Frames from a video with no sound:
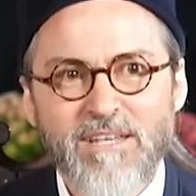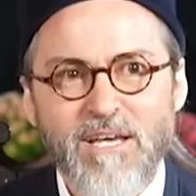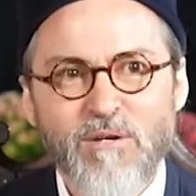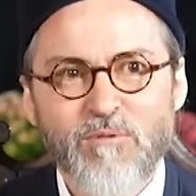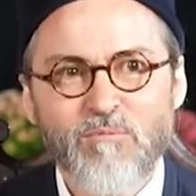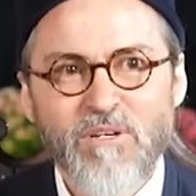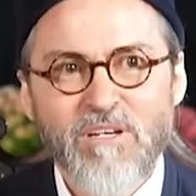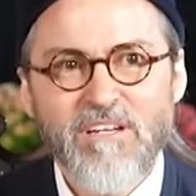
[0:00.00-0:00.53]

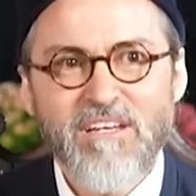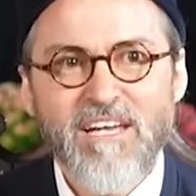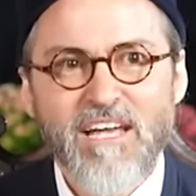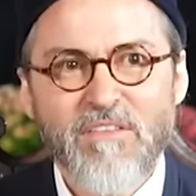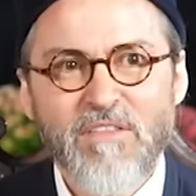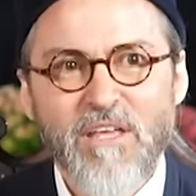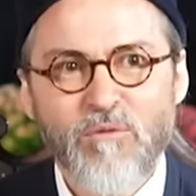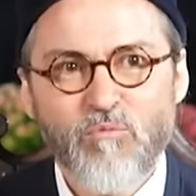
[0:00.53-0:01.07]
them.
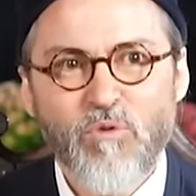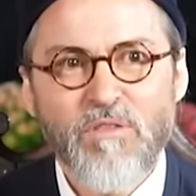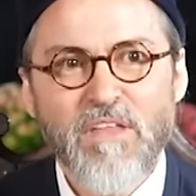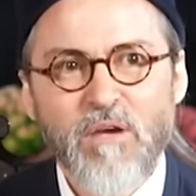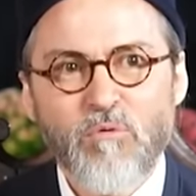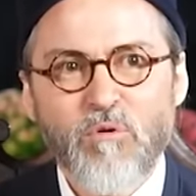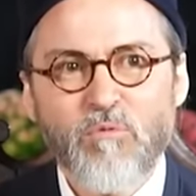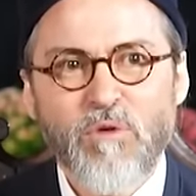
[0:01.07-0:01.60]
And then when
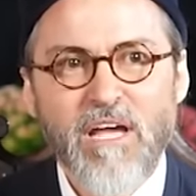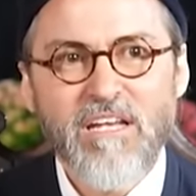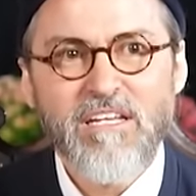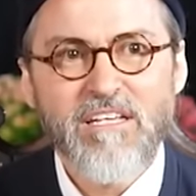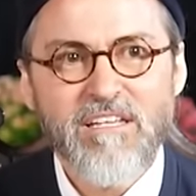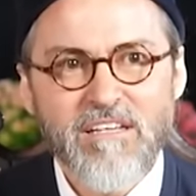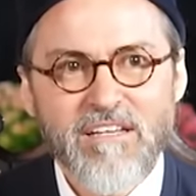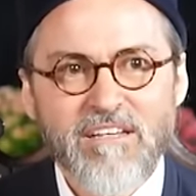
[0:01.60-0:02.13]
they were
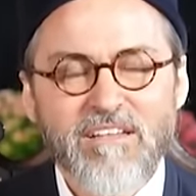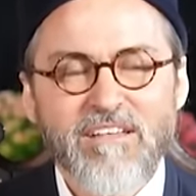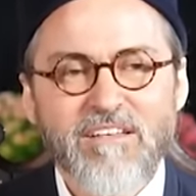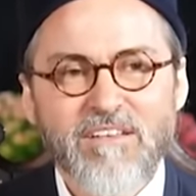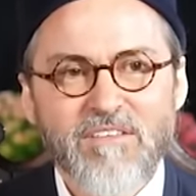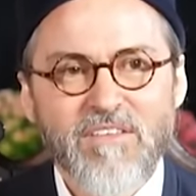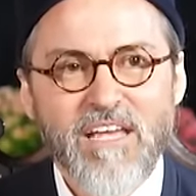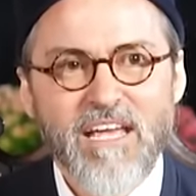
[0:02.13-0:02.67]
ready,
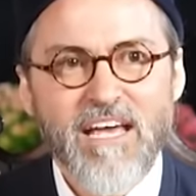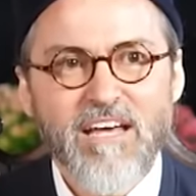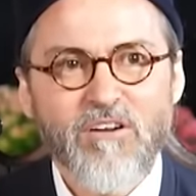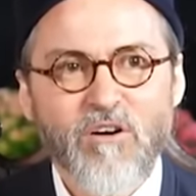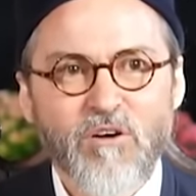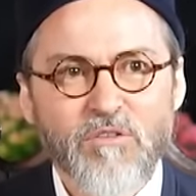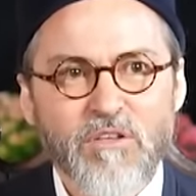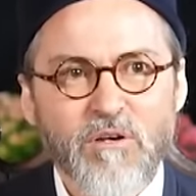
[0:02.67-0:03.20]
they had
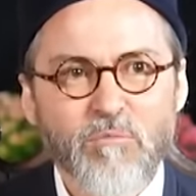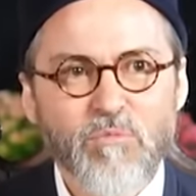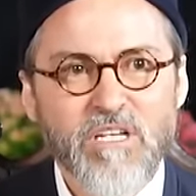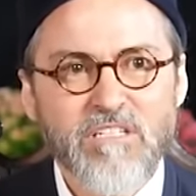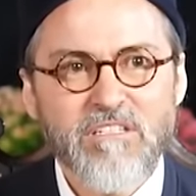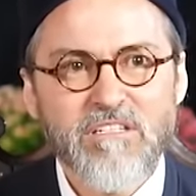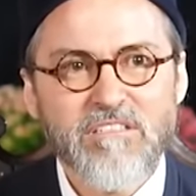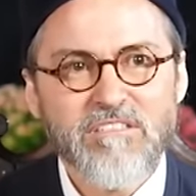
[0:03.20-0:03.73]
all their
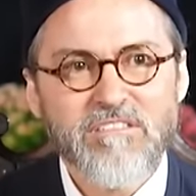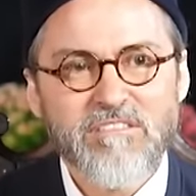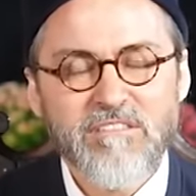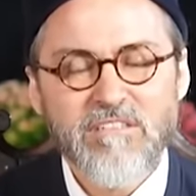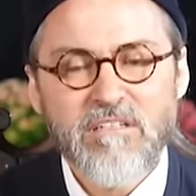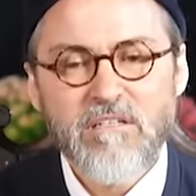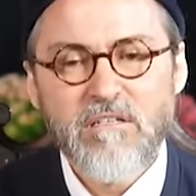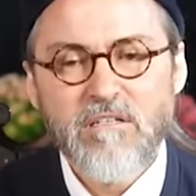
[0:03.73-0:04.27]
minions.
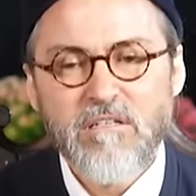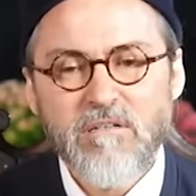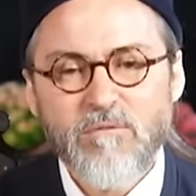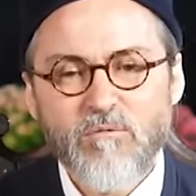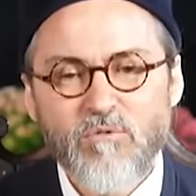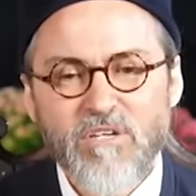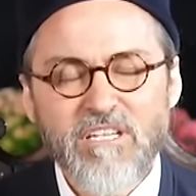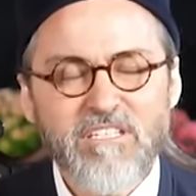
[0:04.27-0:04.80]

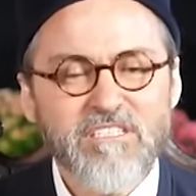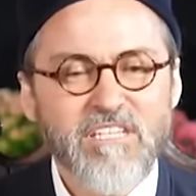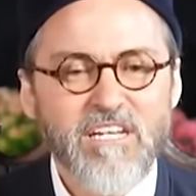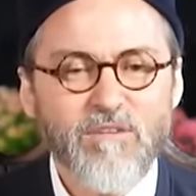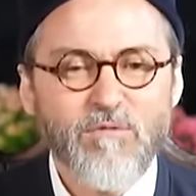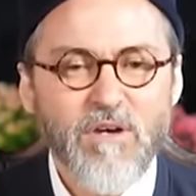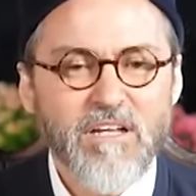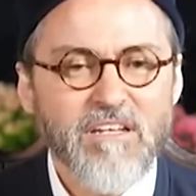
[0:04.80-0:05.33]
He said
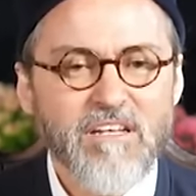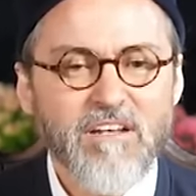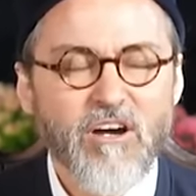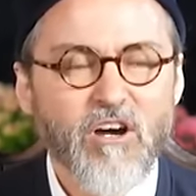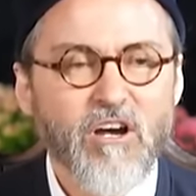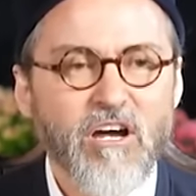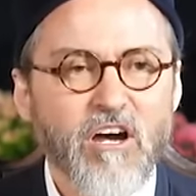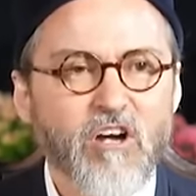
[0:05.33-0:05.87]
he found it
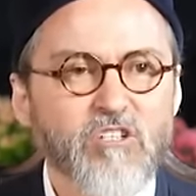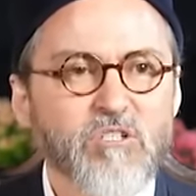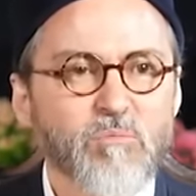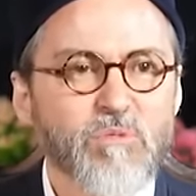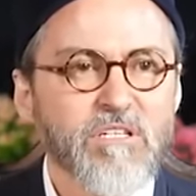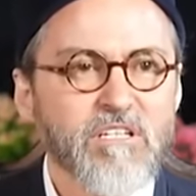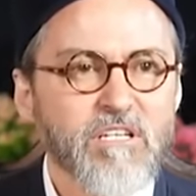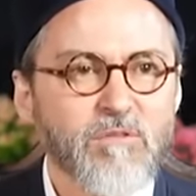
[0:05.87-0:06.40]
hard to
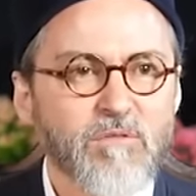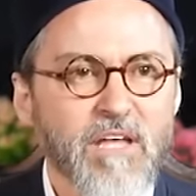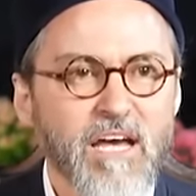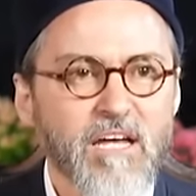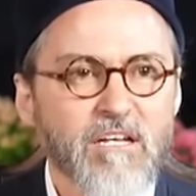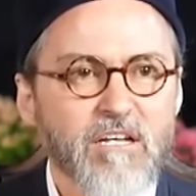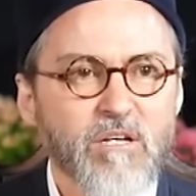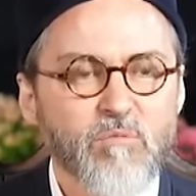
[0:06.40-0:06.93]
believe
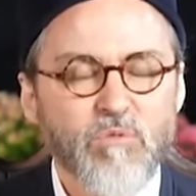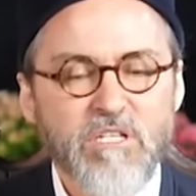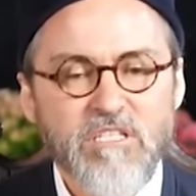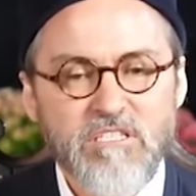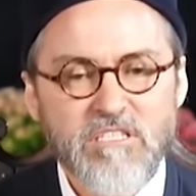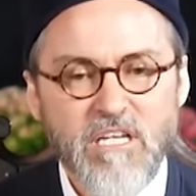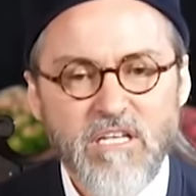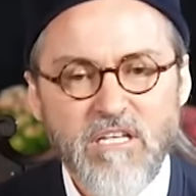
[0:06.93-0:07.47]
that. But
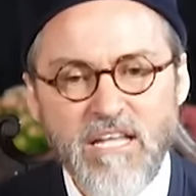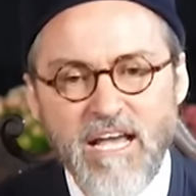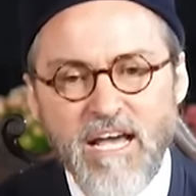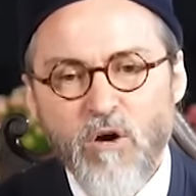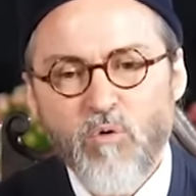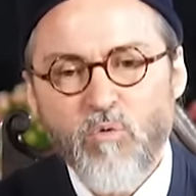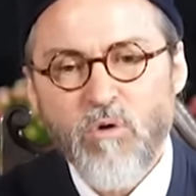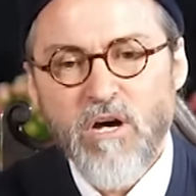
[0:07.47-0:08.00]
he said
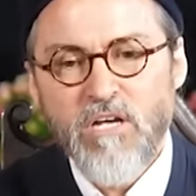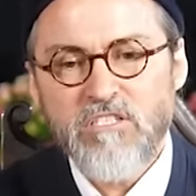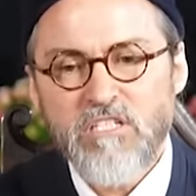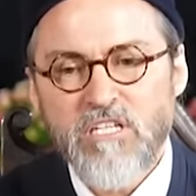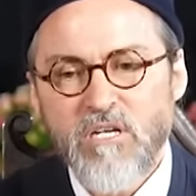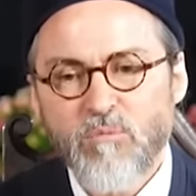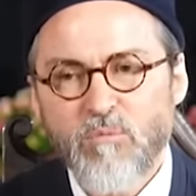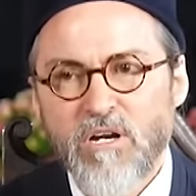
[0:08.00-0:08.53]
now
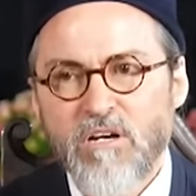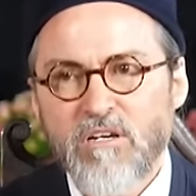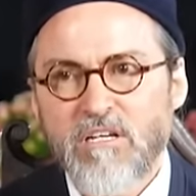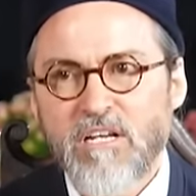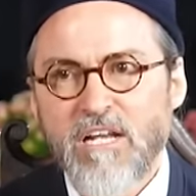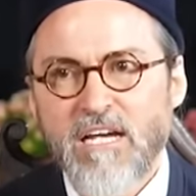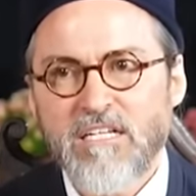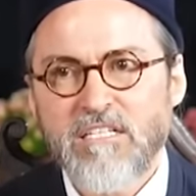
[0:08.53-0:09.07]
watching
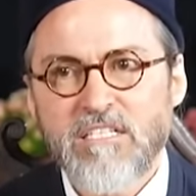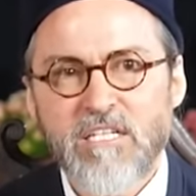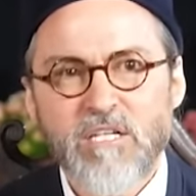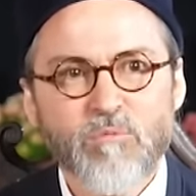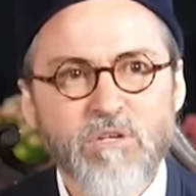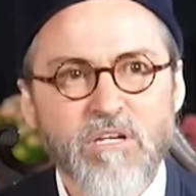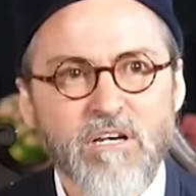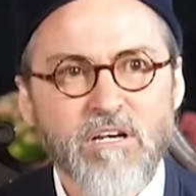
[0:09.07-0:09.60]
American
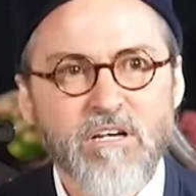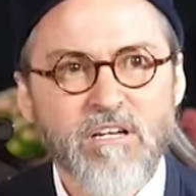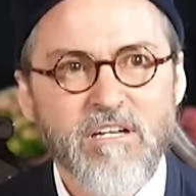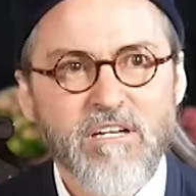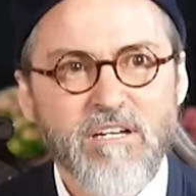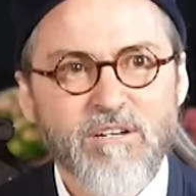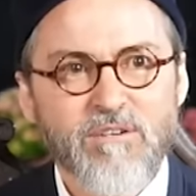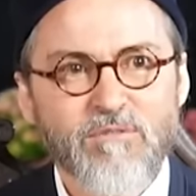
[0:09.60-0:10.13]
academia
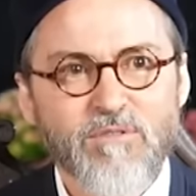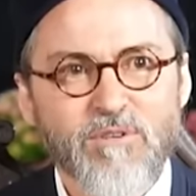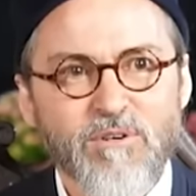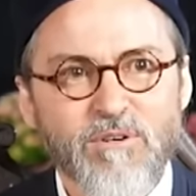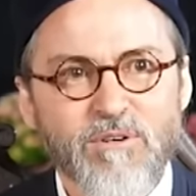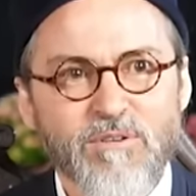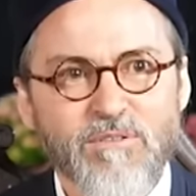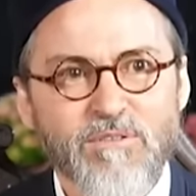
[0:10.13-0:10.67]

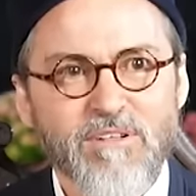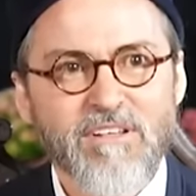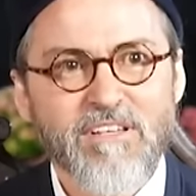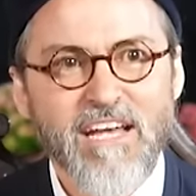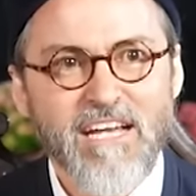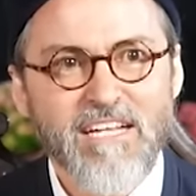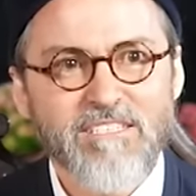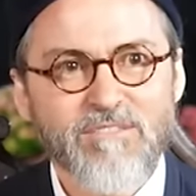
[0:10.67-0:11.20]
for the
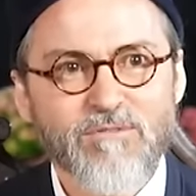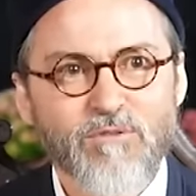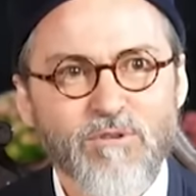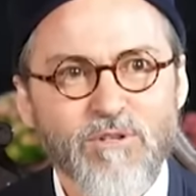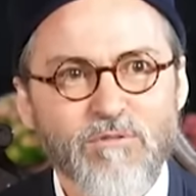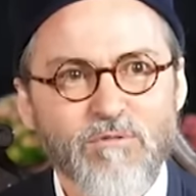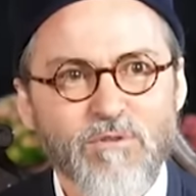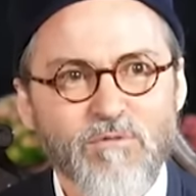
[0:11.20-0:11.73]
last
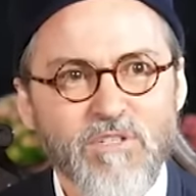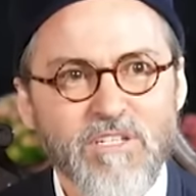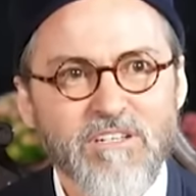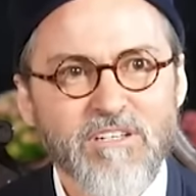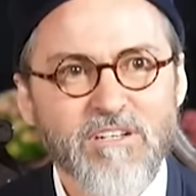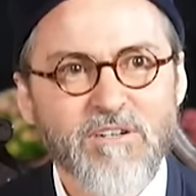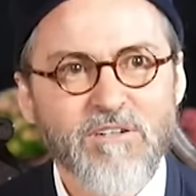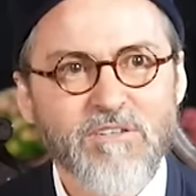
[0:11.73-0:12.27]
40, 50
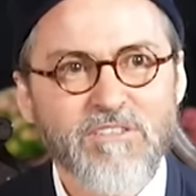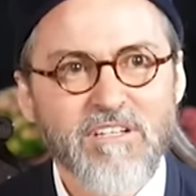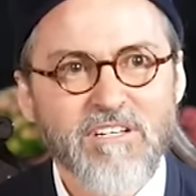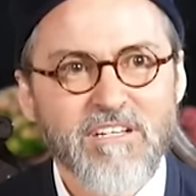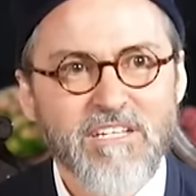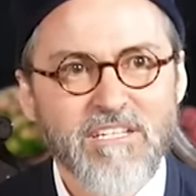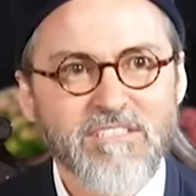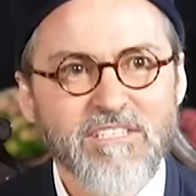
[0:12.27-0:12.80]
years,
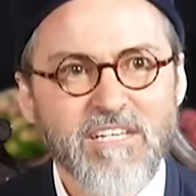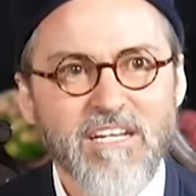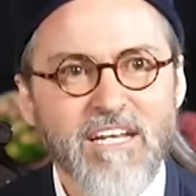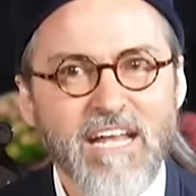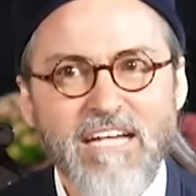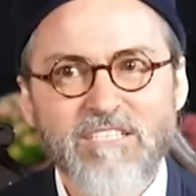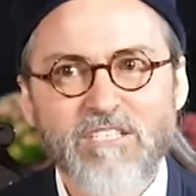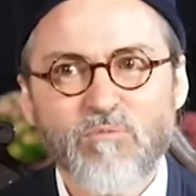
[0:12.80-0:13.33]
he said
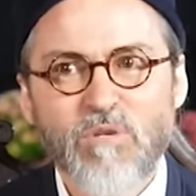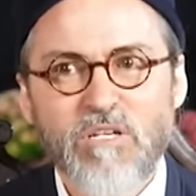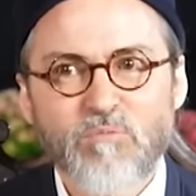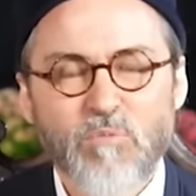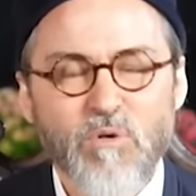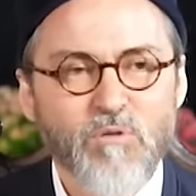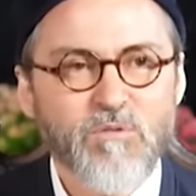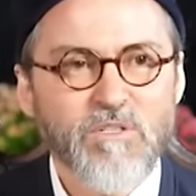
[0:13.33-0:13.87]
it actually makes
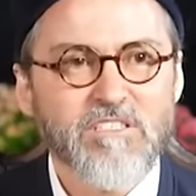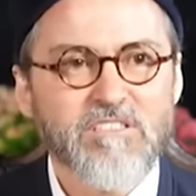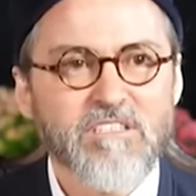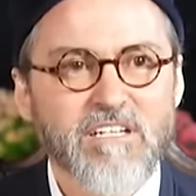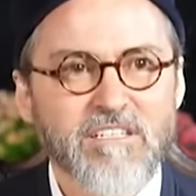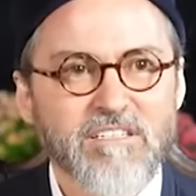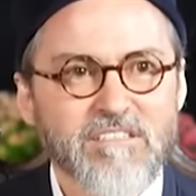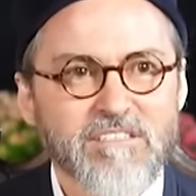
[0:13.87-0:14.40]
perfect
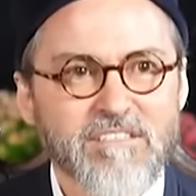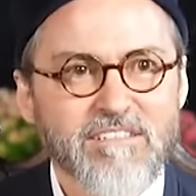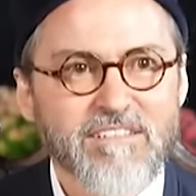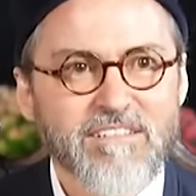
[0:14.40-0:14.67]
sense